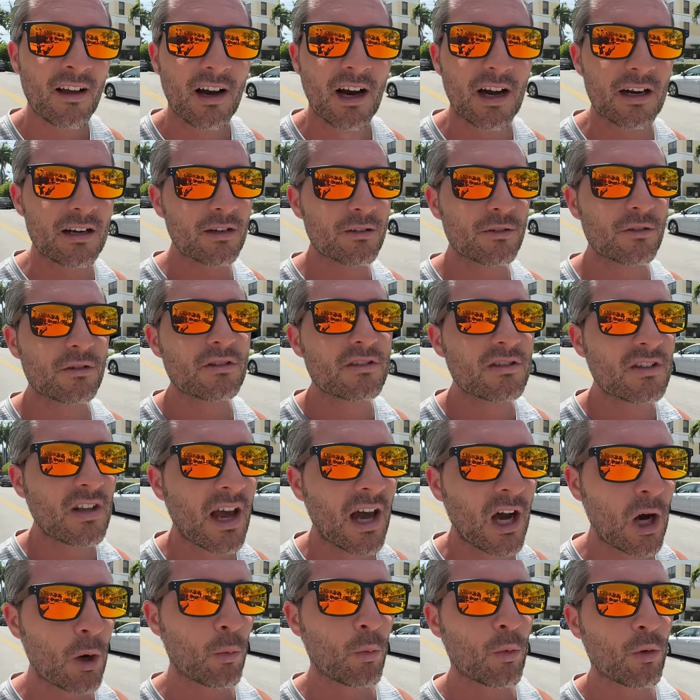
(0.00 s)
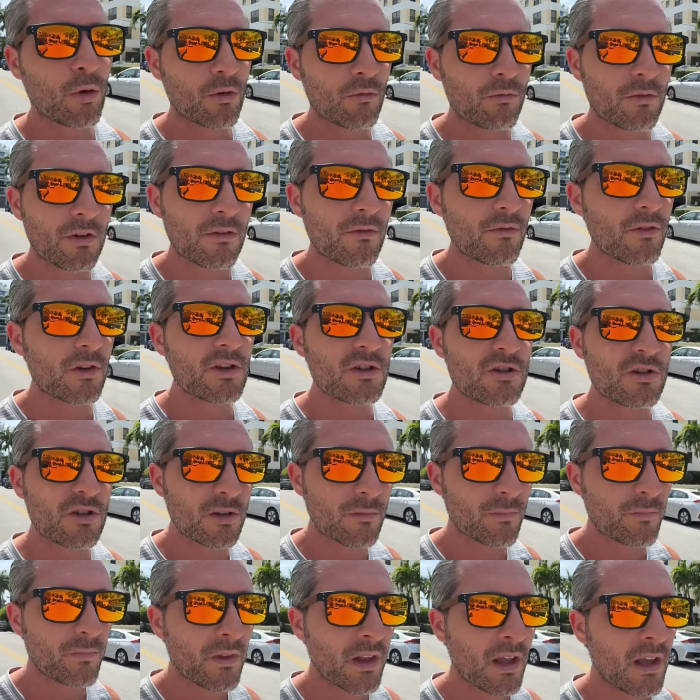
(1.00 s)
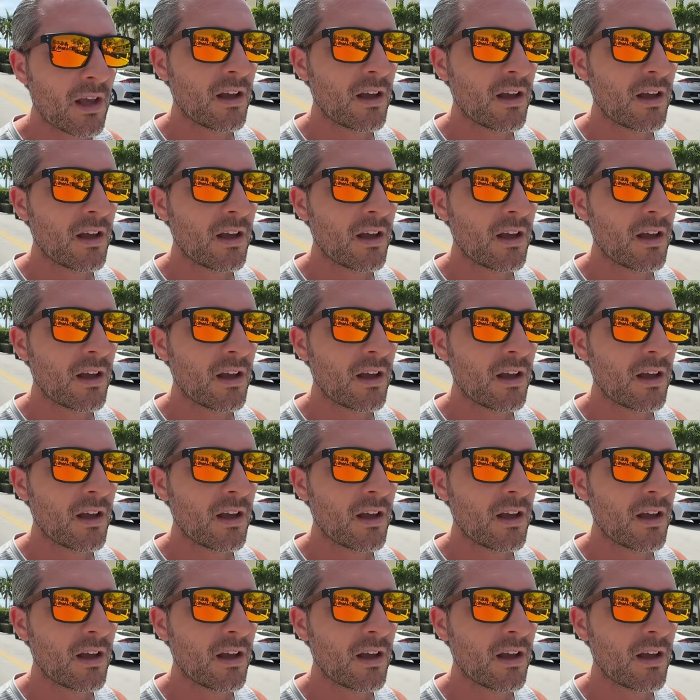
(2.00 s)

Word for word: another downward revision.